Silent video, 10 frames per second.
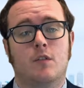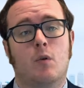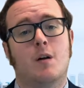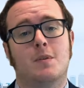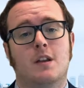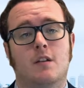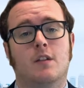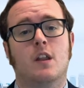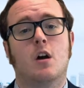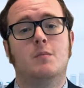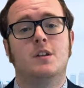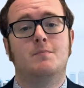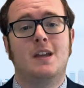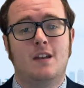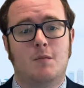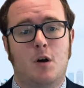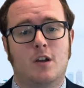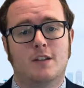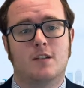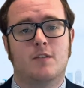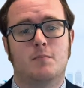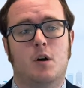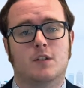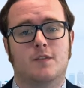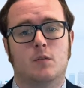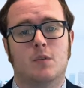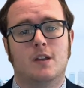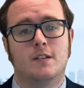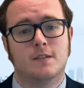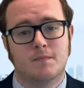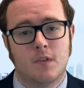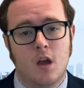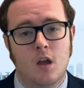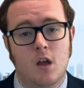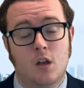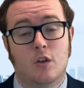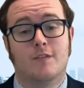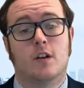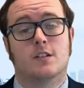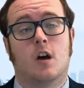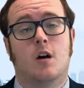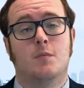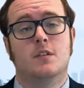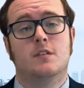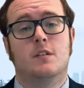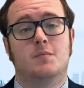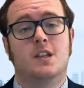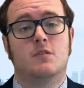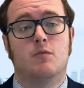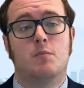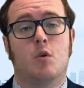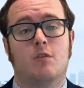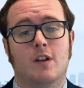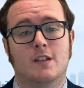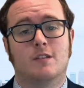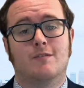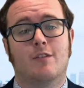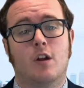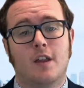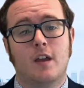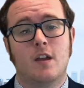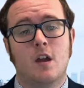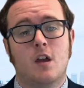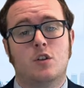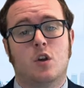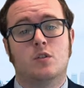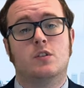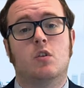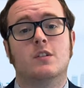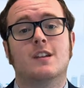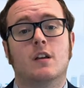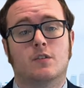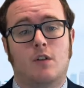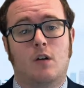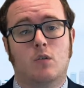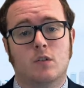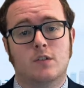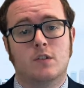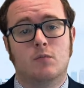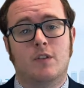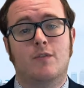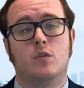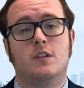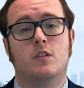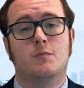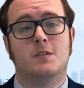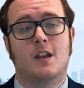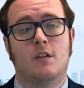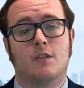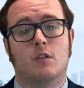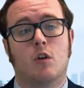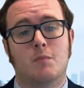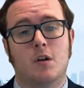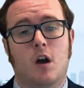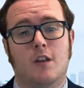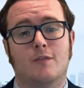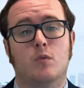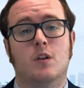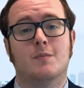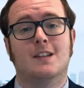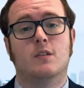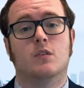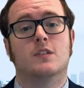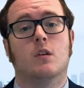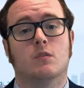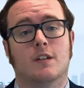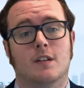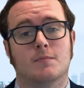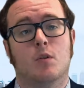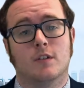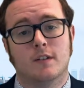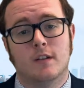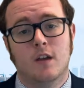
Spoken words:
what I've been hearing in the almond and peanut markets over the past few weeks. Looking first at almonds, the position report released on Friday showed strong sales throughout August, with 42% of the crop either full committed or sold at this point.